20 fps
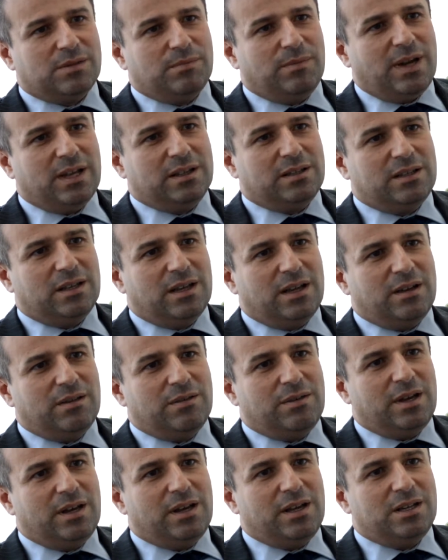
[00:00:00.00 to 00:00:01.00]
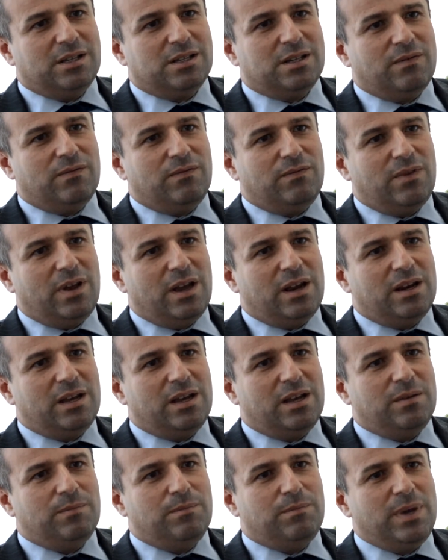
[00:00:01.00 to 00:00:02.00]
but there is a
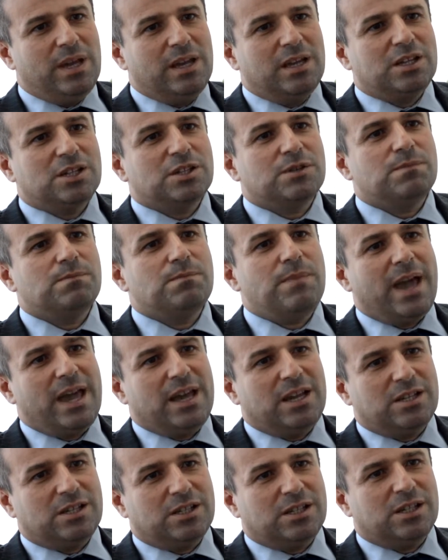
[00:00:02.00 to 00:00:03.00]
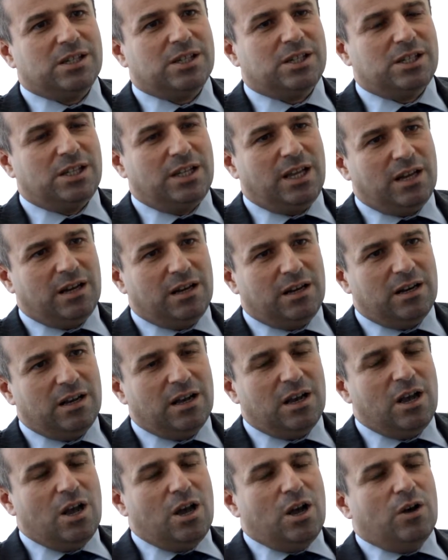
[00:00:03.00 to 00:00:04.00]
very big space still
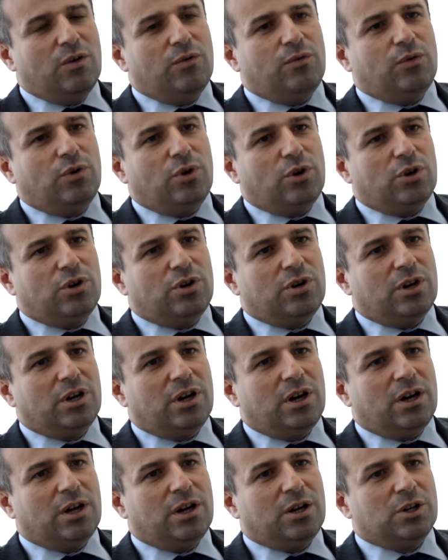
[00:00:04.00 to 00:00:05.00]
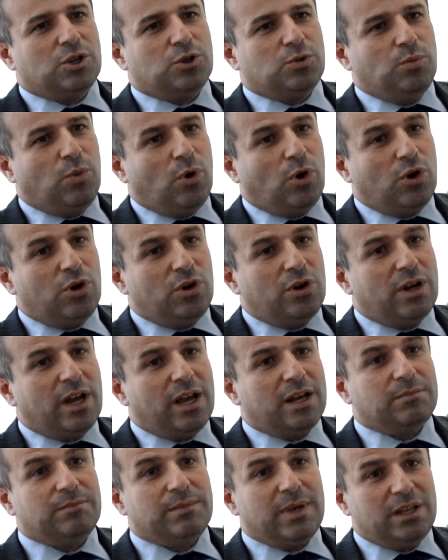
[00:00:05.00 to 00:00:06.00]
for small
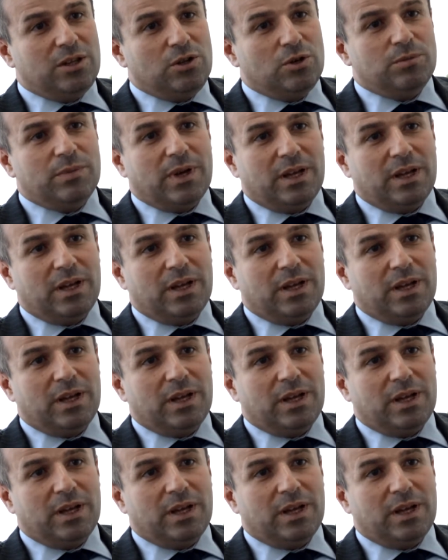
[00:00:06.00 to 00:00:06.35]
and medium